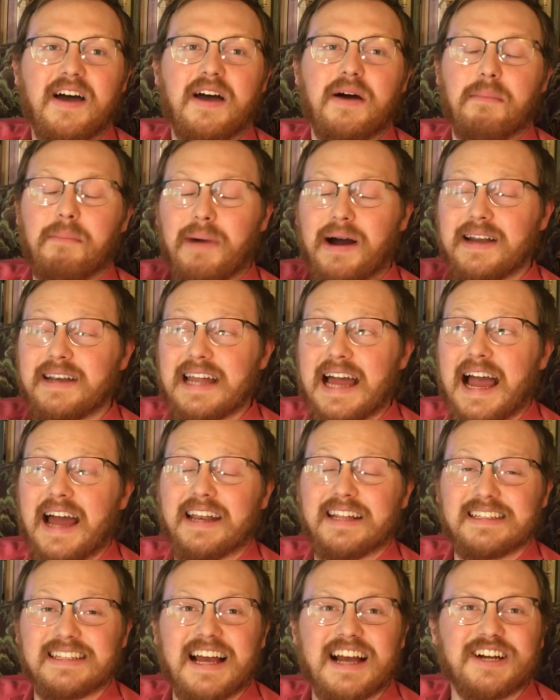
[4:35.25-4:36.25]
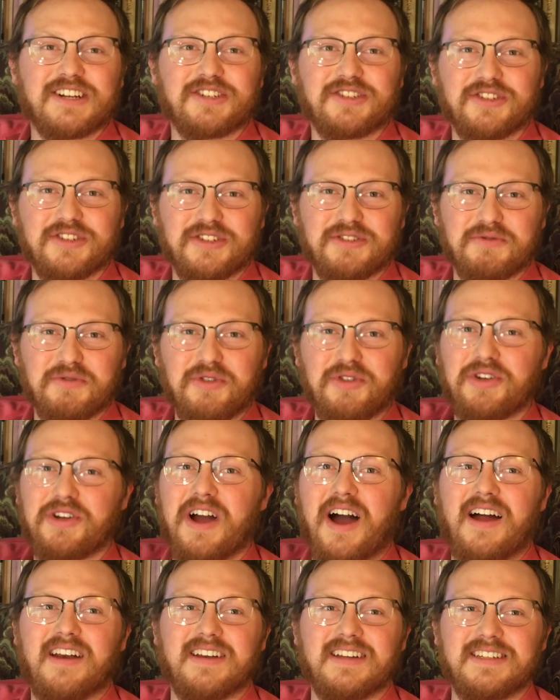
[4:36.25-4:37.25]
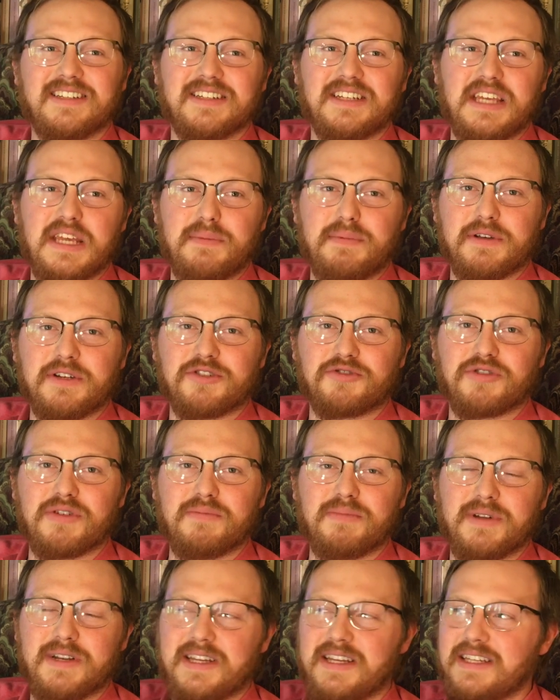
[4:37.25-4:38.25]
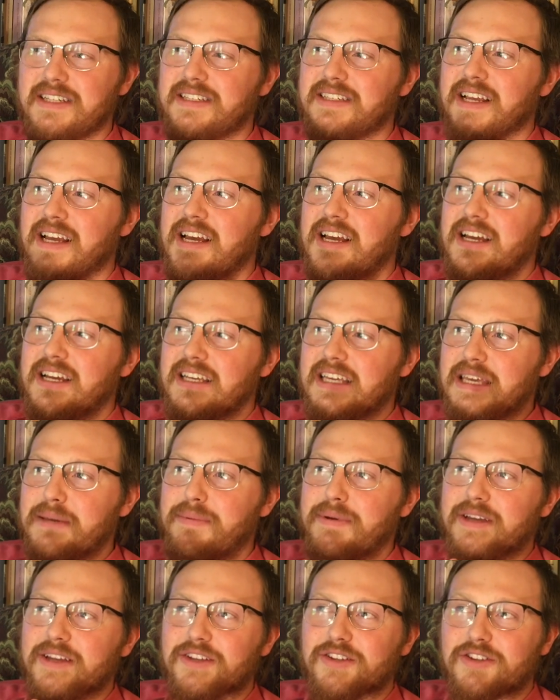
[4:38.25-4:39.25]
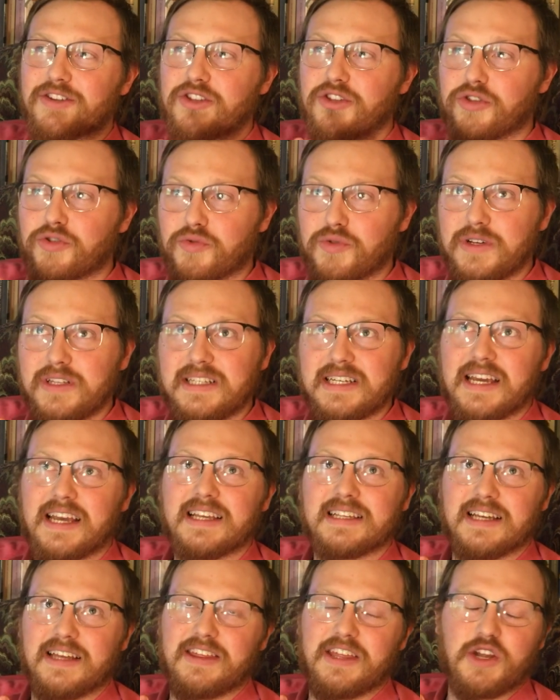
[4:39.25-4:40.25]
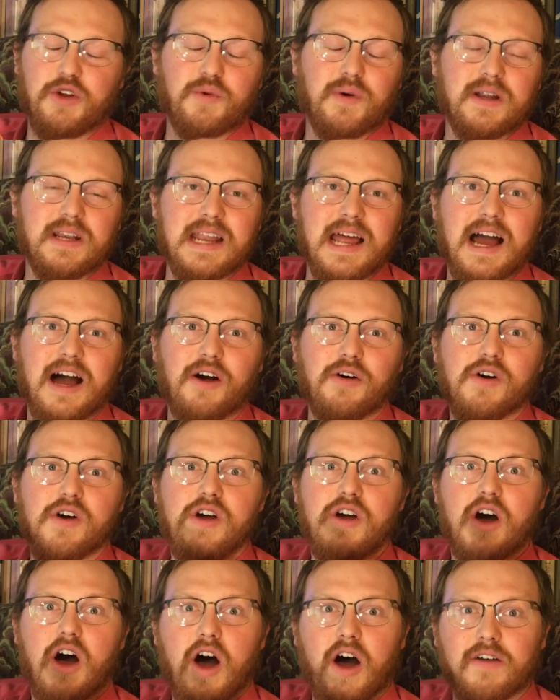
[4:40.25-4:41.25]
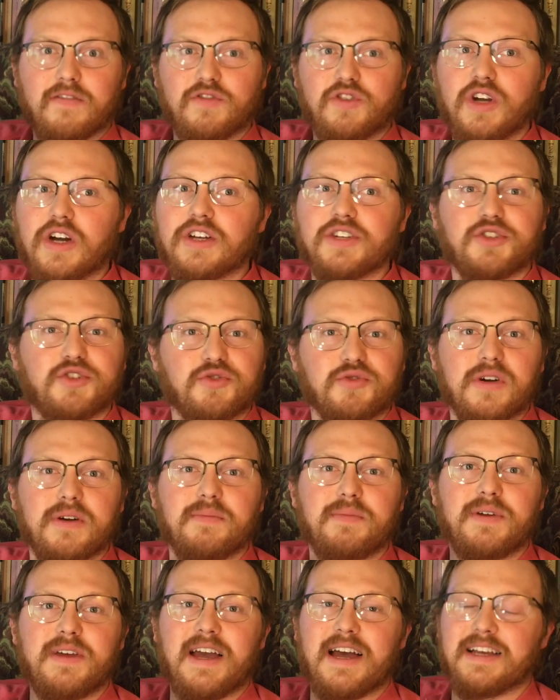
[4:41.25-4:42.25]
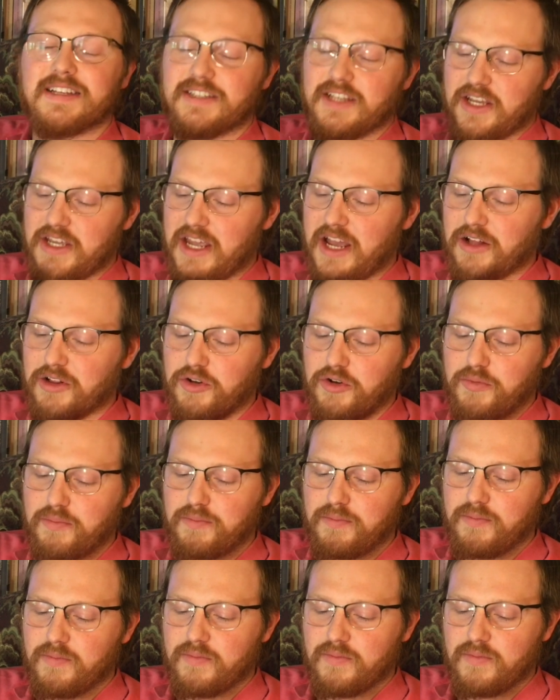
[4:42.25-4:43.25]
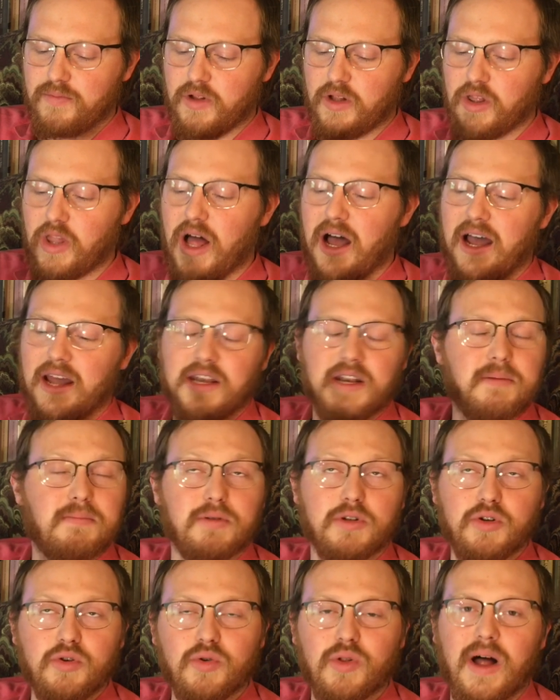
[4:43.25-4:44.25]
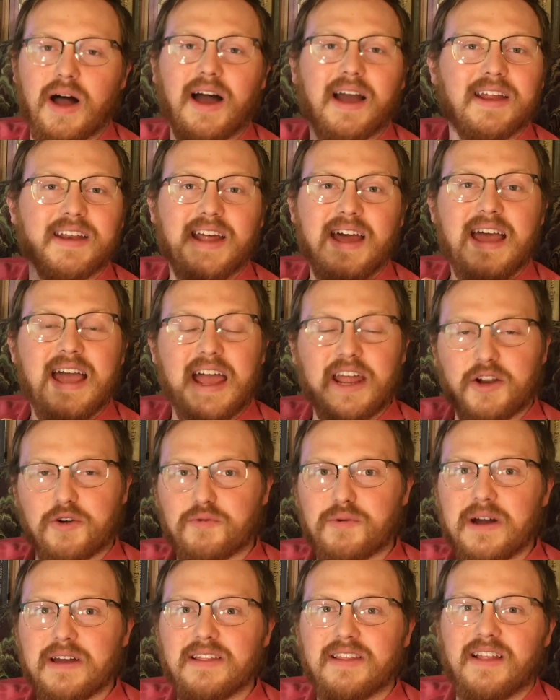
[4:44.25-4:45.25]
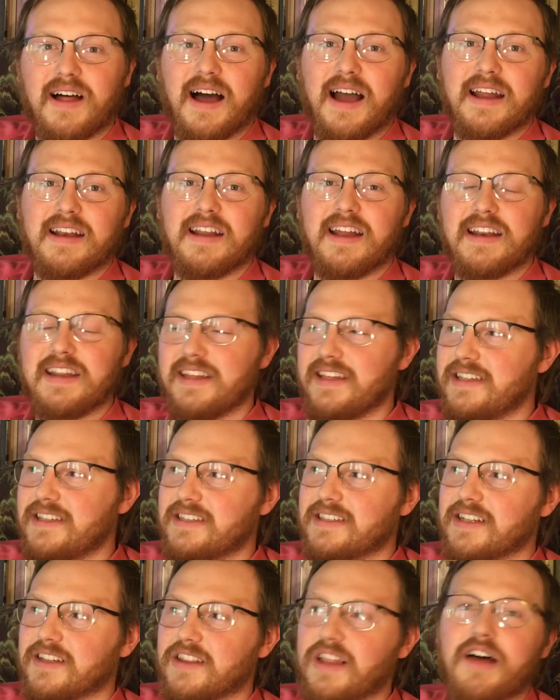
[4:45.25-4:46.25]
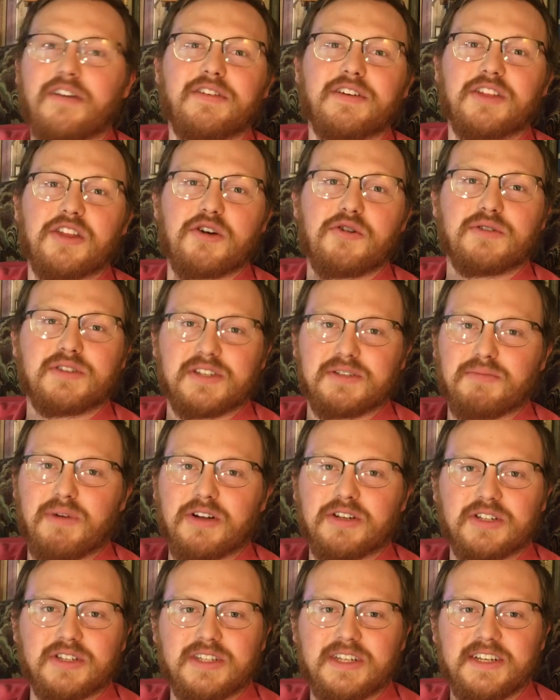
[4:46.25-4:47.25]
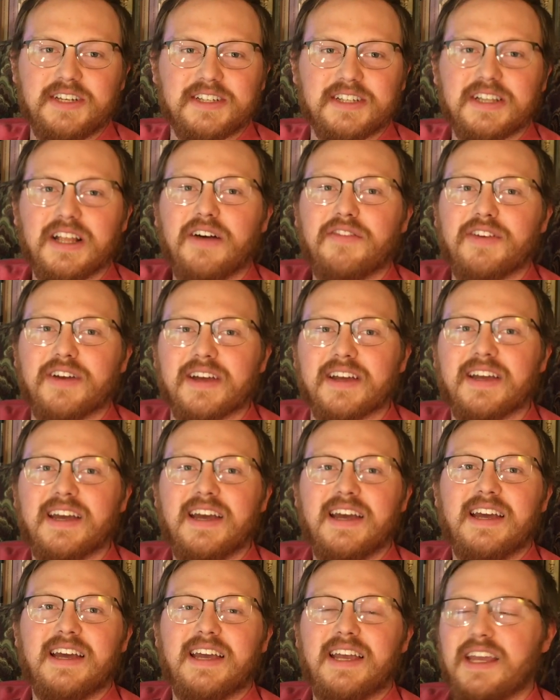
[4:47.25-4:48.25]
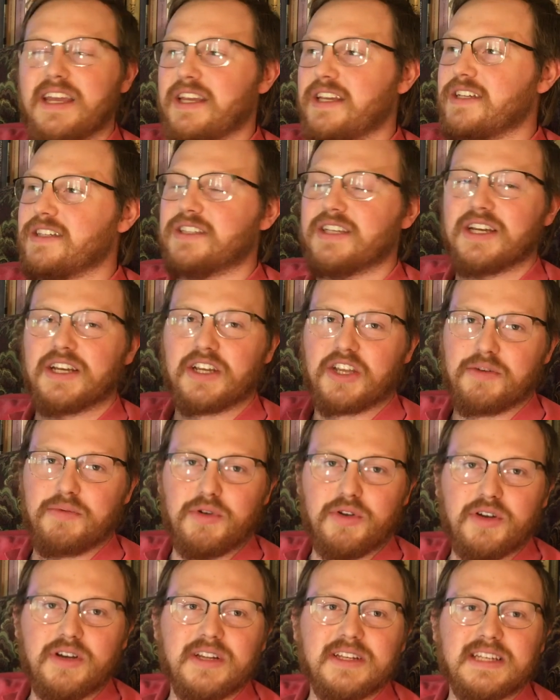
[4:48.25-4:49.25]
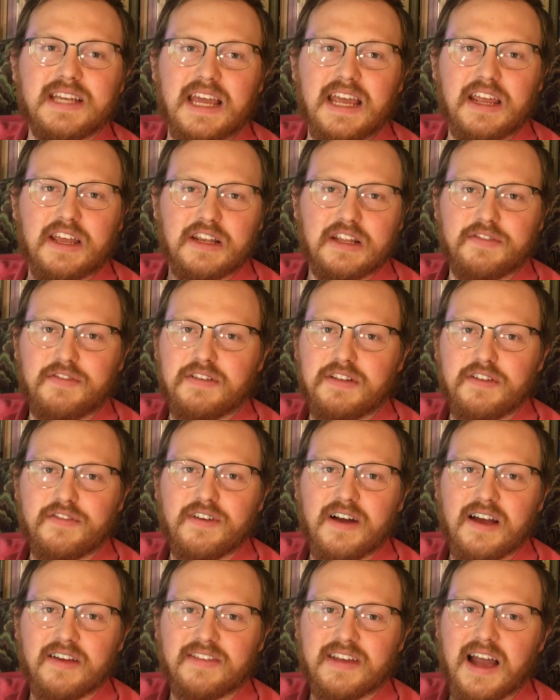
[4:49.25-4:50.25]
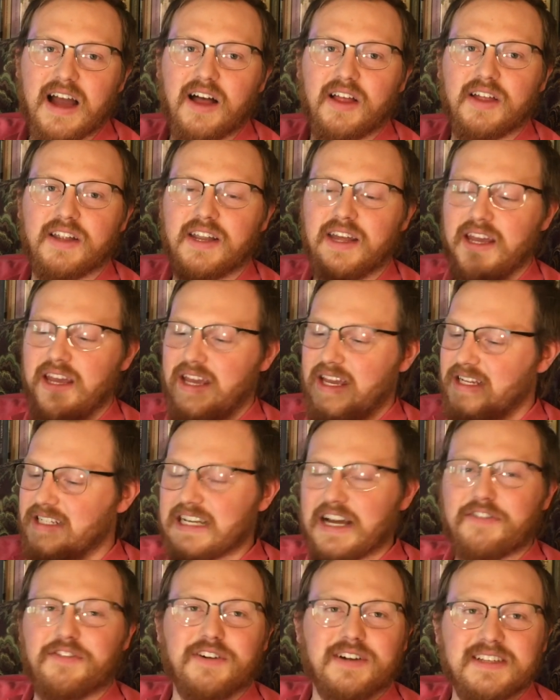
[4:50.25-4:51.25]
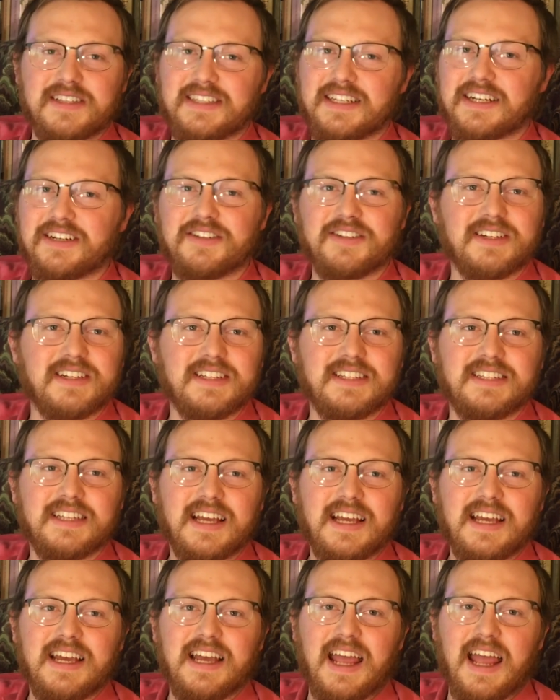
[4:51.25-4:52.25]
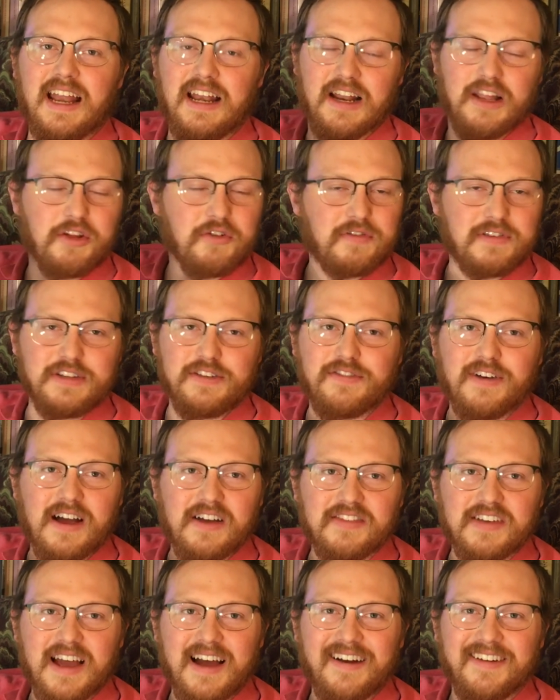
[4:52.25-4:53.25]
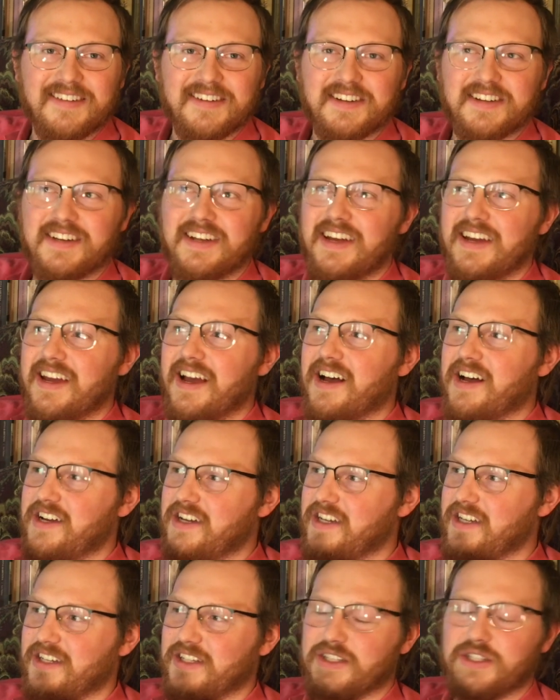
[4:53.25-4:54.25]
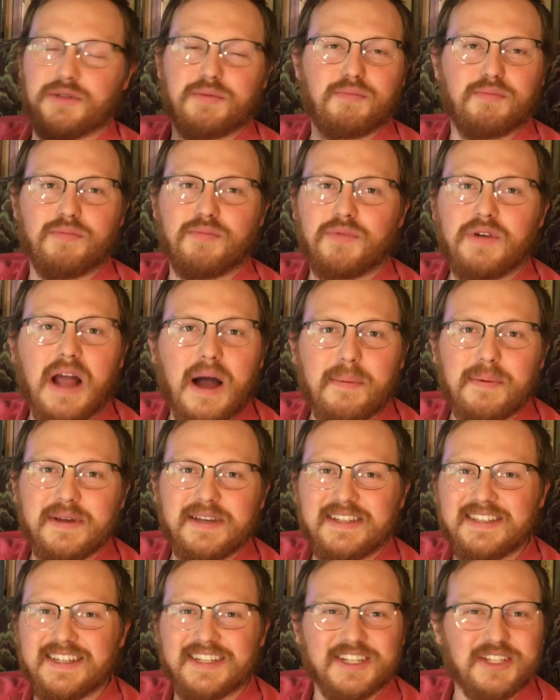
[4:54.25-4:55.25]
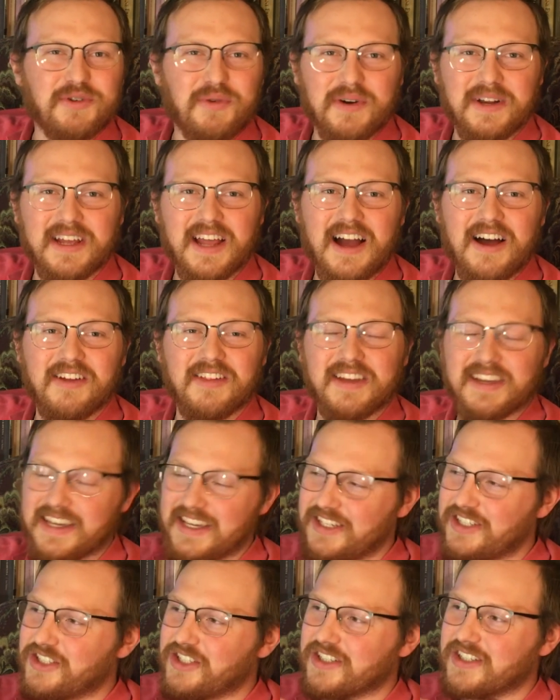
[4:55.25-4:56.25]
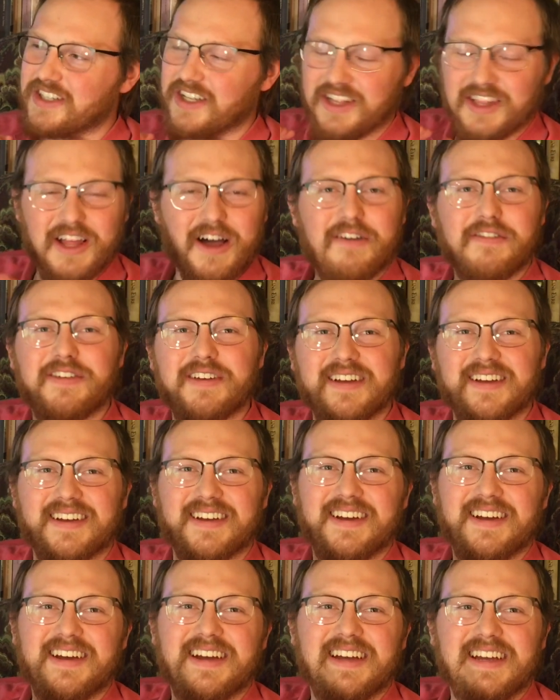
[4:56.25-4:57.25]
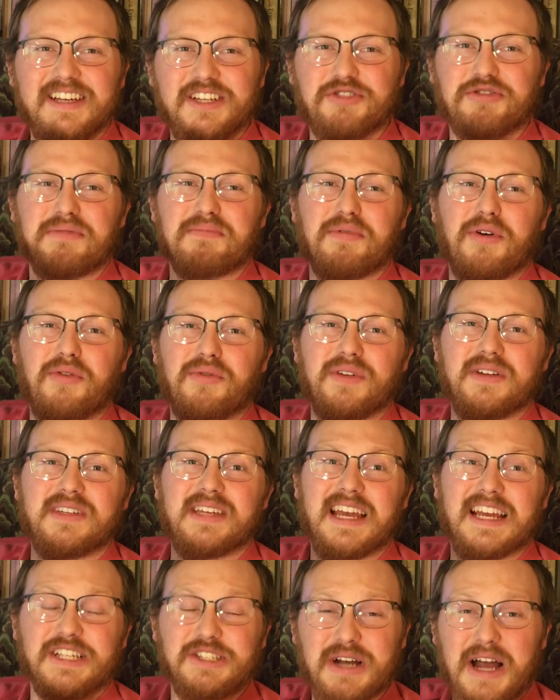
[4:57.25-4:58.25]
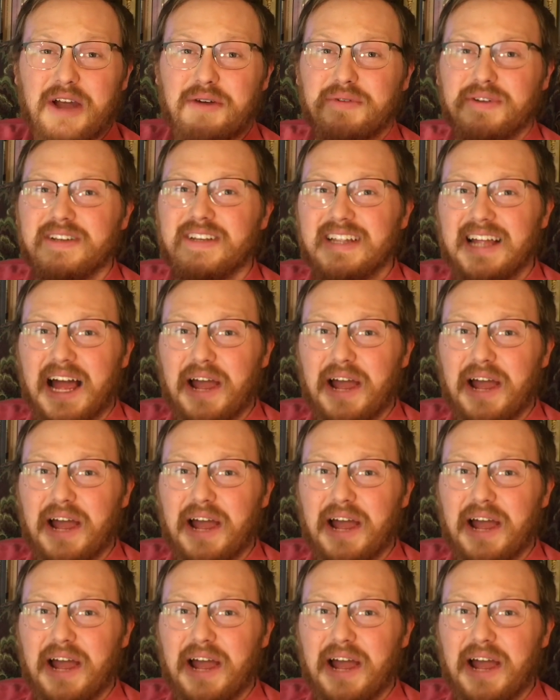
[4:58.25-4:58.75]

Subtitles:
My dad has actually really gotten into keeping shrimp, and he's keeping 3 tanks, I think, right now of just shrimp. He has a yellow line, a blue line, and a red line, and he's loving those as much as he is loving his community tank in the 55-gallon, his African cichlids, and another 55-gallon, his guppies in the 20-gallon. Like, he's just loving his shrimp only tank. So I would